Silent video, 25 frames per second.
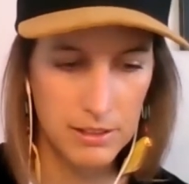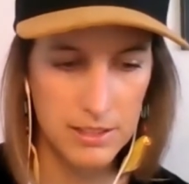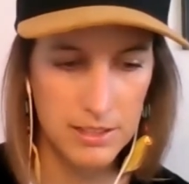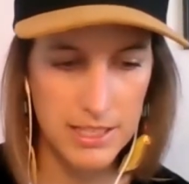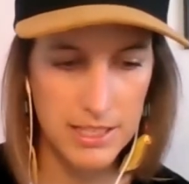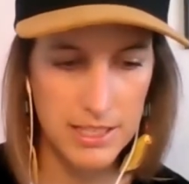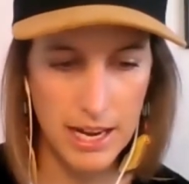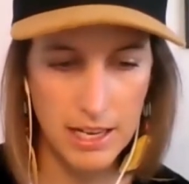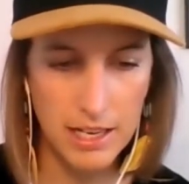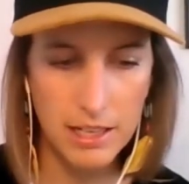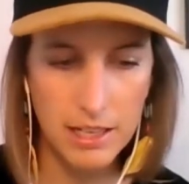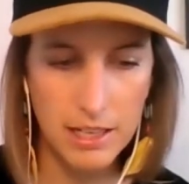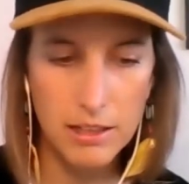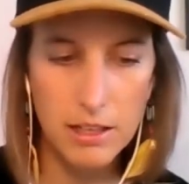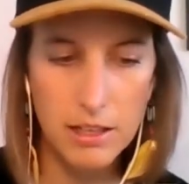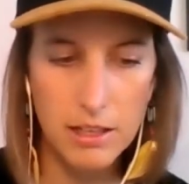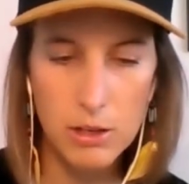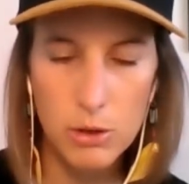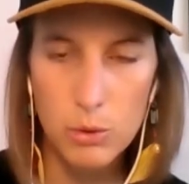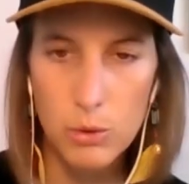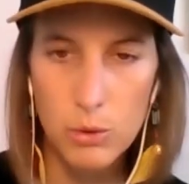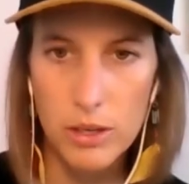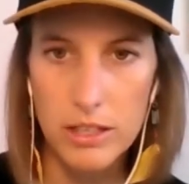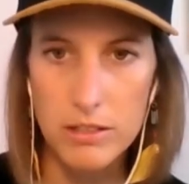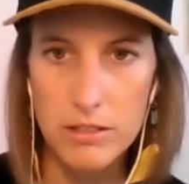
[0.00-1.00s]
taking the
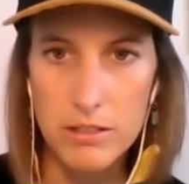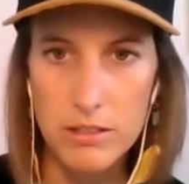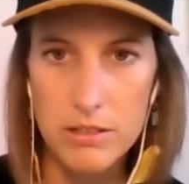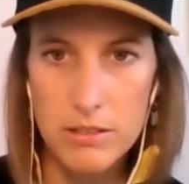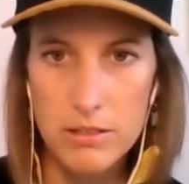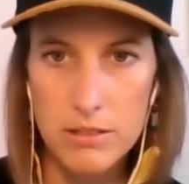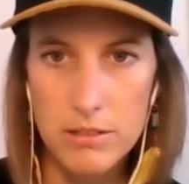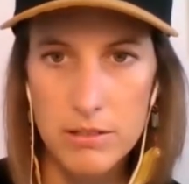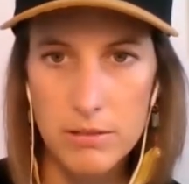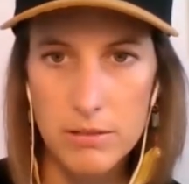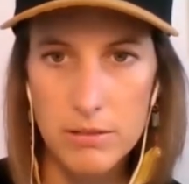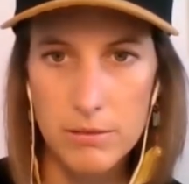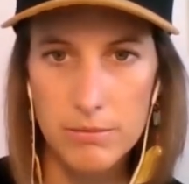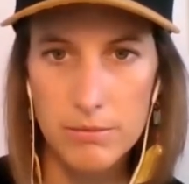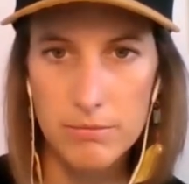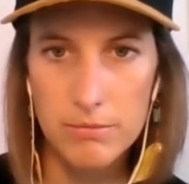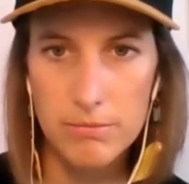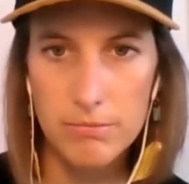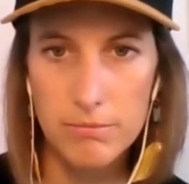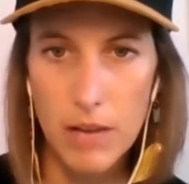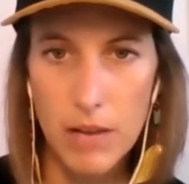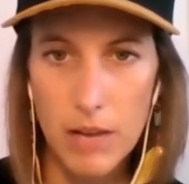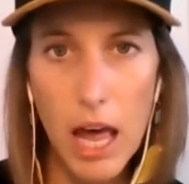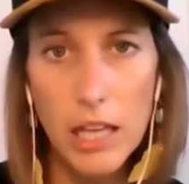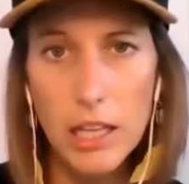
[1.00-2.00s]
quiz.
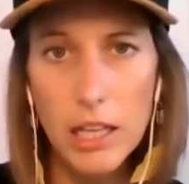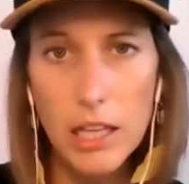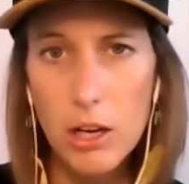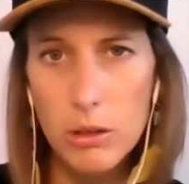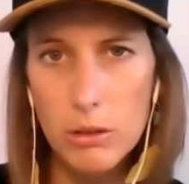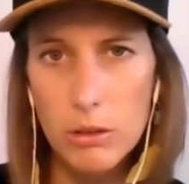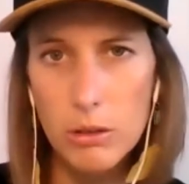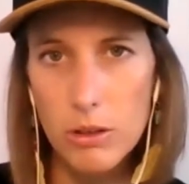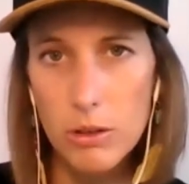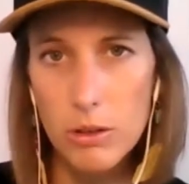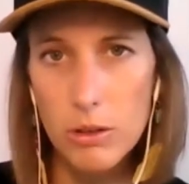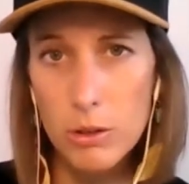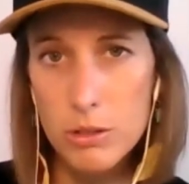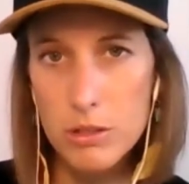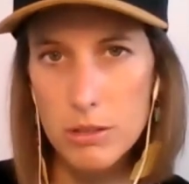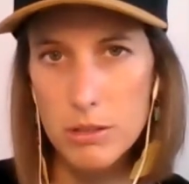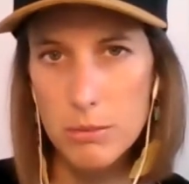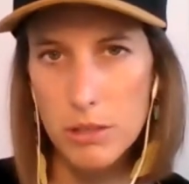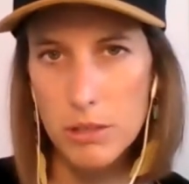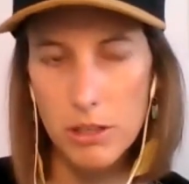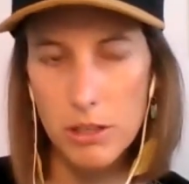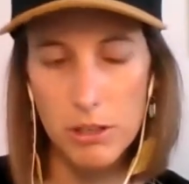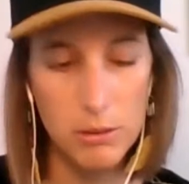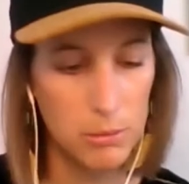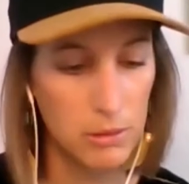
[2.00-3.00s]
Hello,
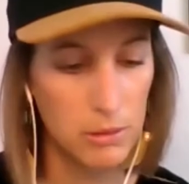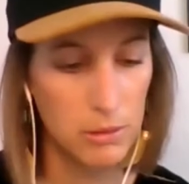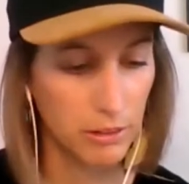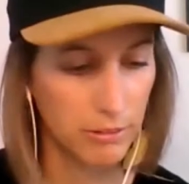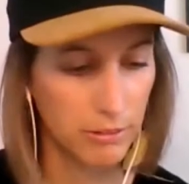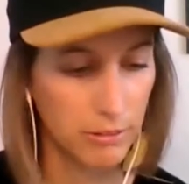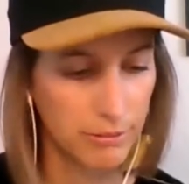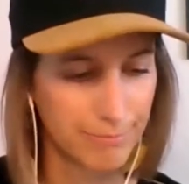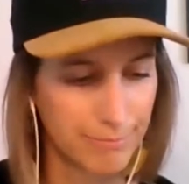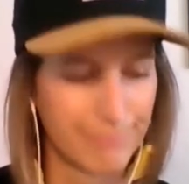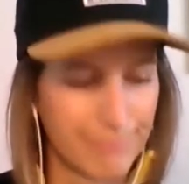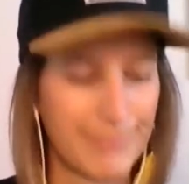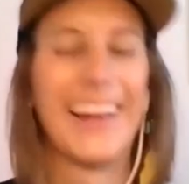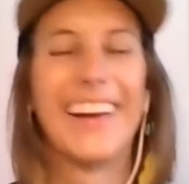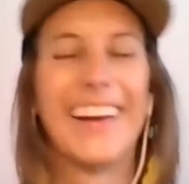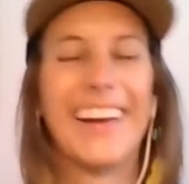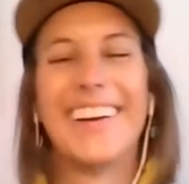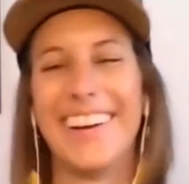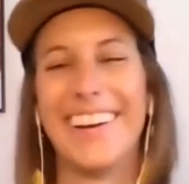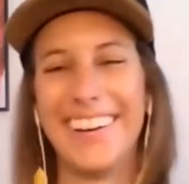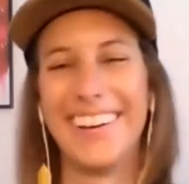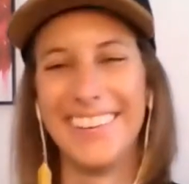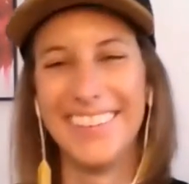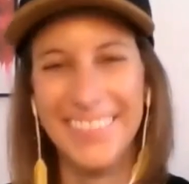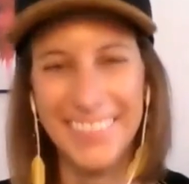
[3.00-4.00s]
awesome human.
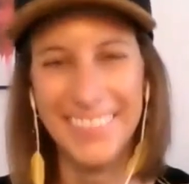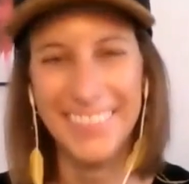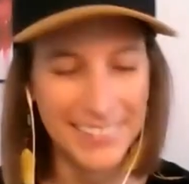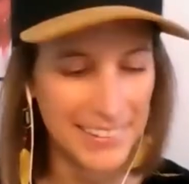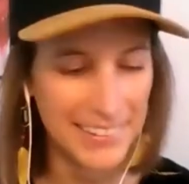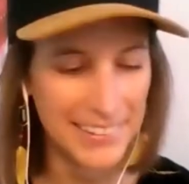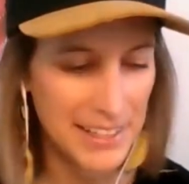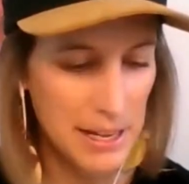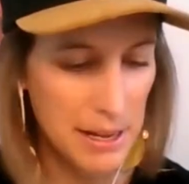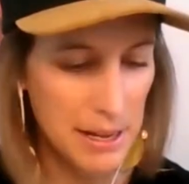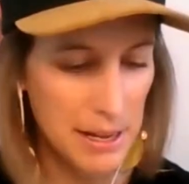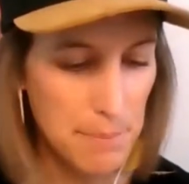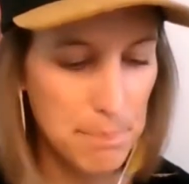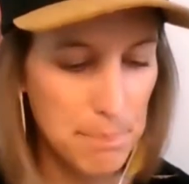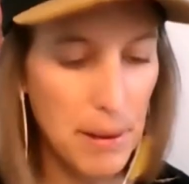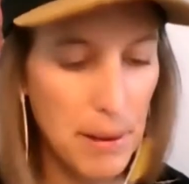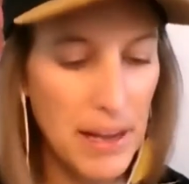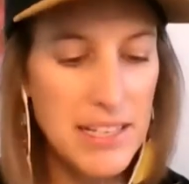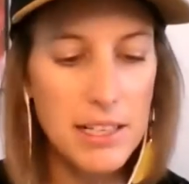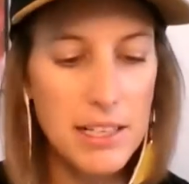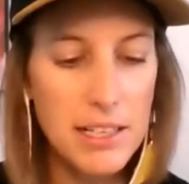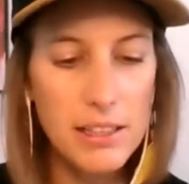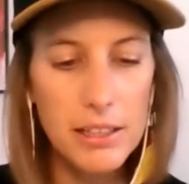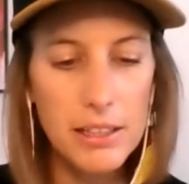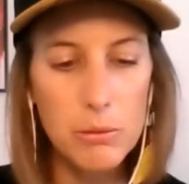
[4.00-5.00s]

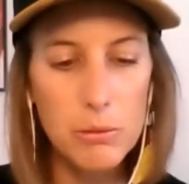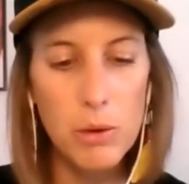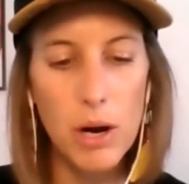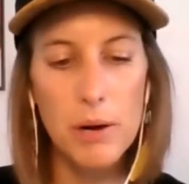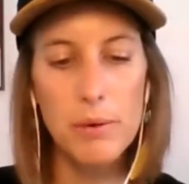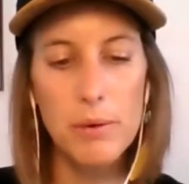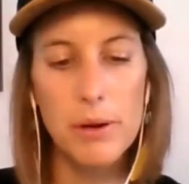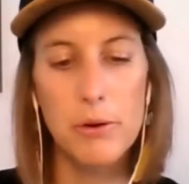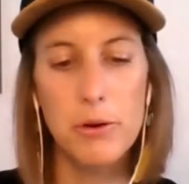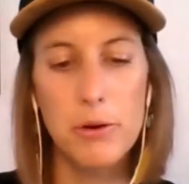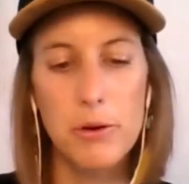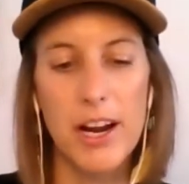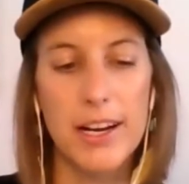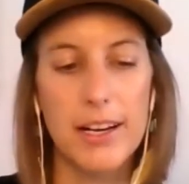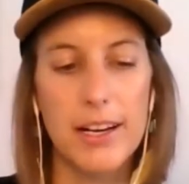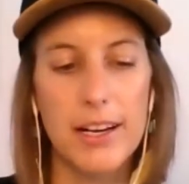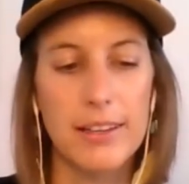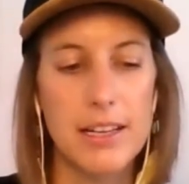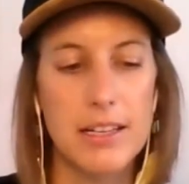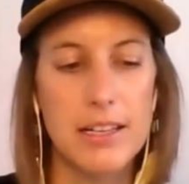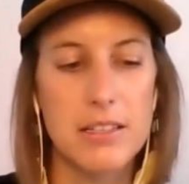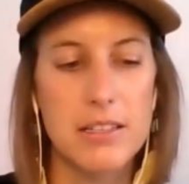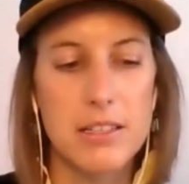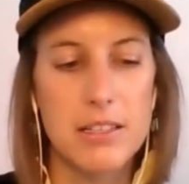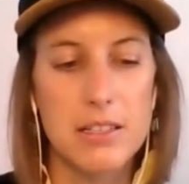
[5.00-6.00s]
Basically, why we created
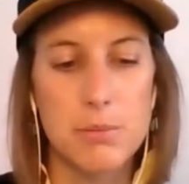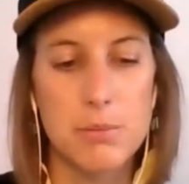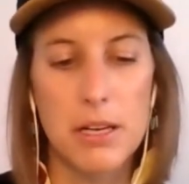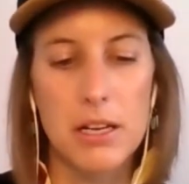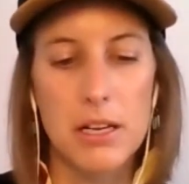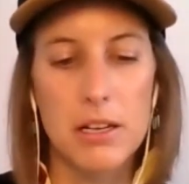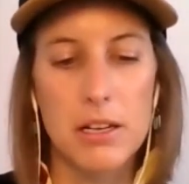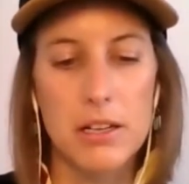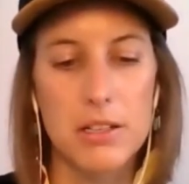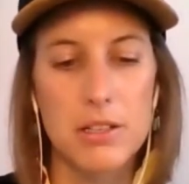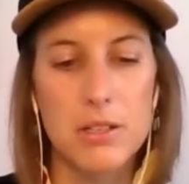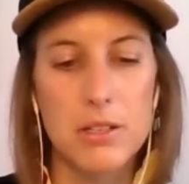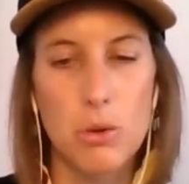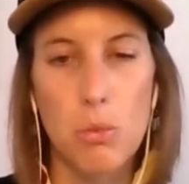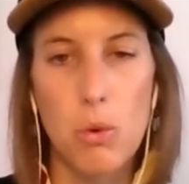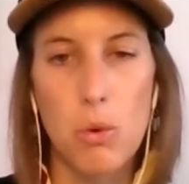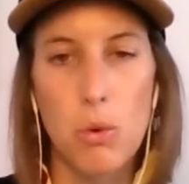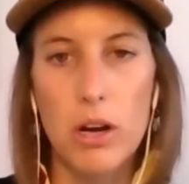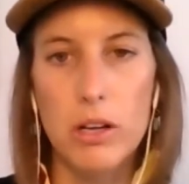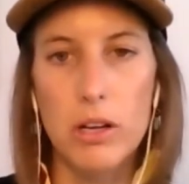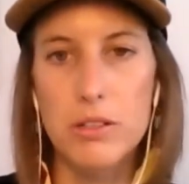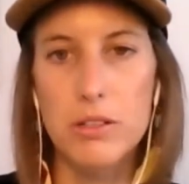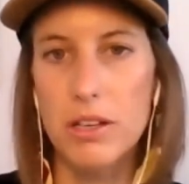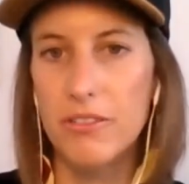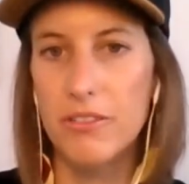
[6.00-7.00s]
this is because the
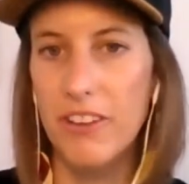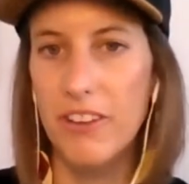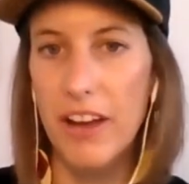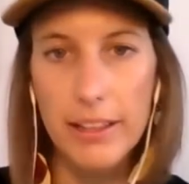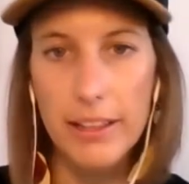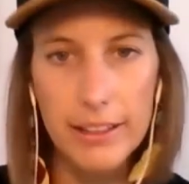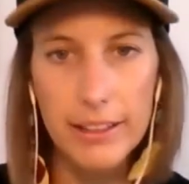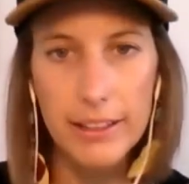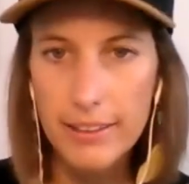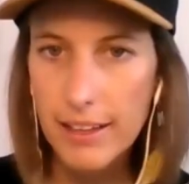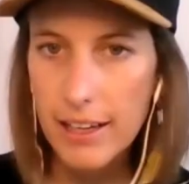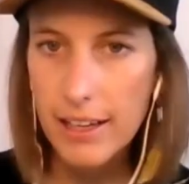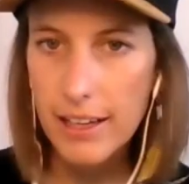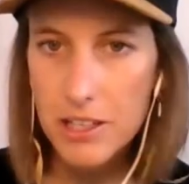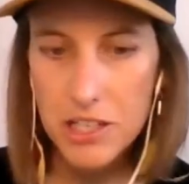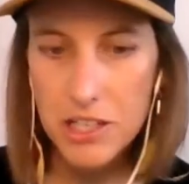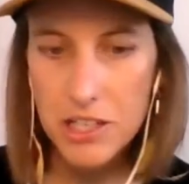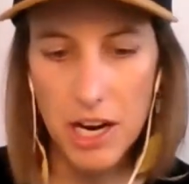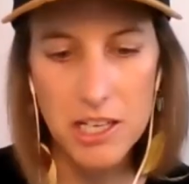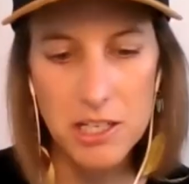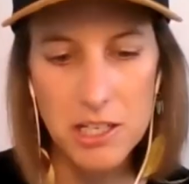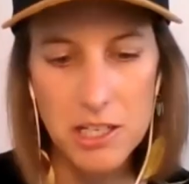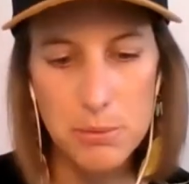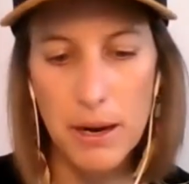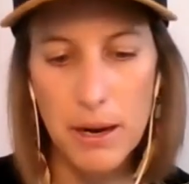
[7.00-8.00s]
worlds of L&D,
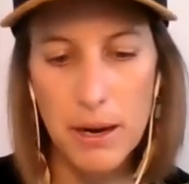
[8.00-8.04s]
change